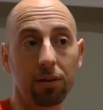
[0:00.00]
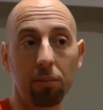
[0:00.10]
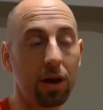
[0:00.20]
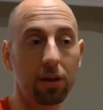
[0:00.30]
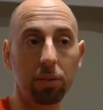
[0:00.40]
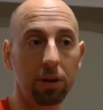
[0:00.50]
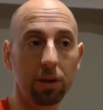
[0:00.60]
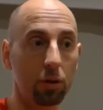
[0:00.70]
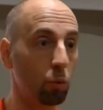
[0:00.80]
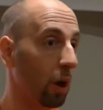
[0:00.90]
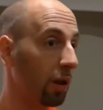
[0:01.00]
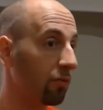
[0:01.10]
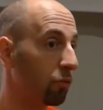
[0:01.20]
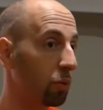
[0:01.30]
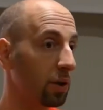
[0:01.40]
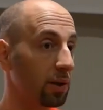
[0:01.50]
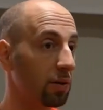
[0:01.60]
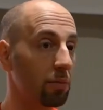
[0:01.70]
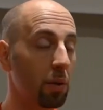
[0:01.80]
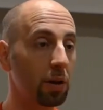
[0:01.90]
It might be 12 sprints or
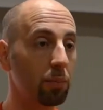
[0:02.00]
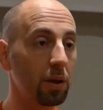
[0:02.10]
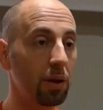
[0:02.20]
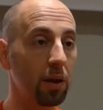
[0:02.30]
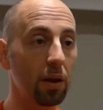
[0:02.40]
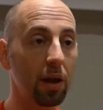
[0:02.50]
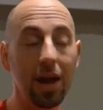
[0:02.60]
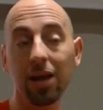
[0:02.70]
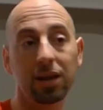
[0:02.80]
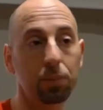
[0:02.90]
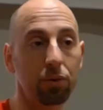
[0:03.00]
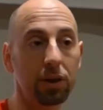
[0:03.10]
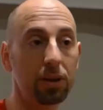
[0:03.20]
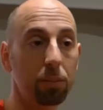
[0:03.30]
it might be 8 sprints,